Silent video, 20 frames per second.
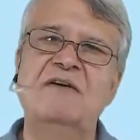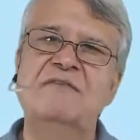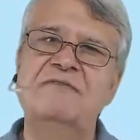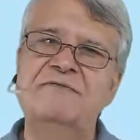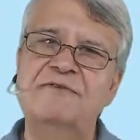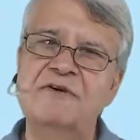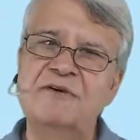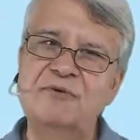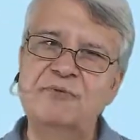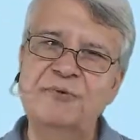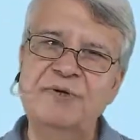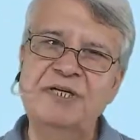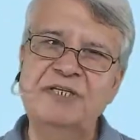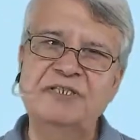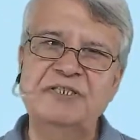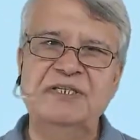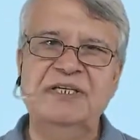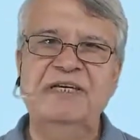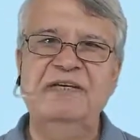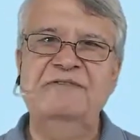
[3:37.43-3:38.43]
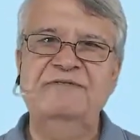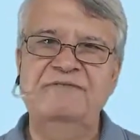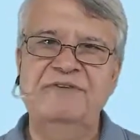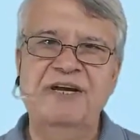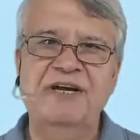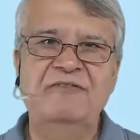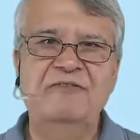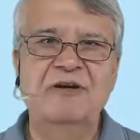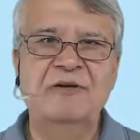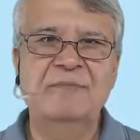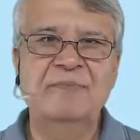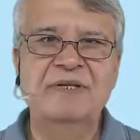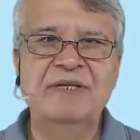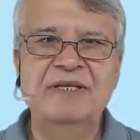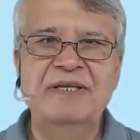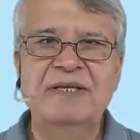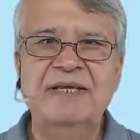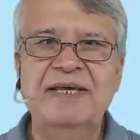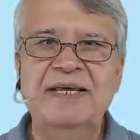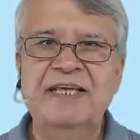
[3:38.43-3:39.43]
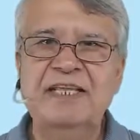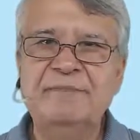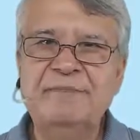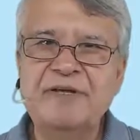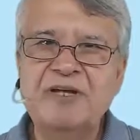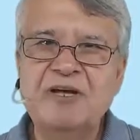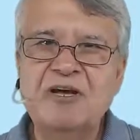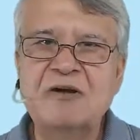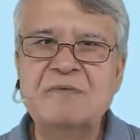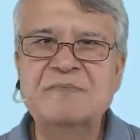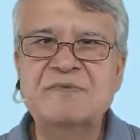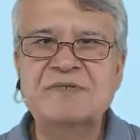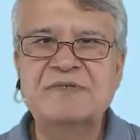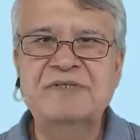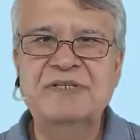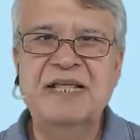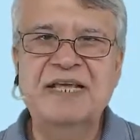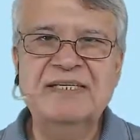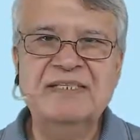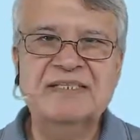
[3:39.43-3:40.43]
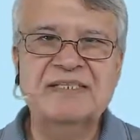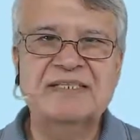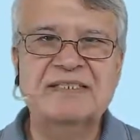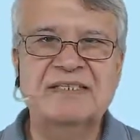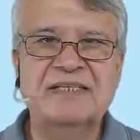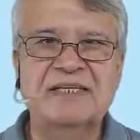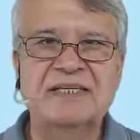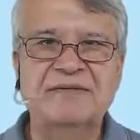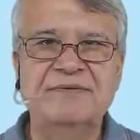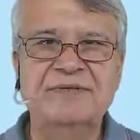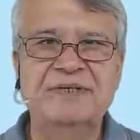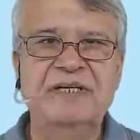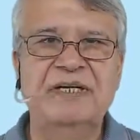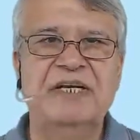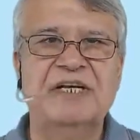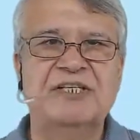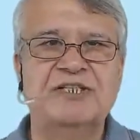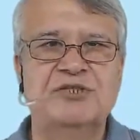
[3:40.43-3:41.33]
for which invariably it becomes necessary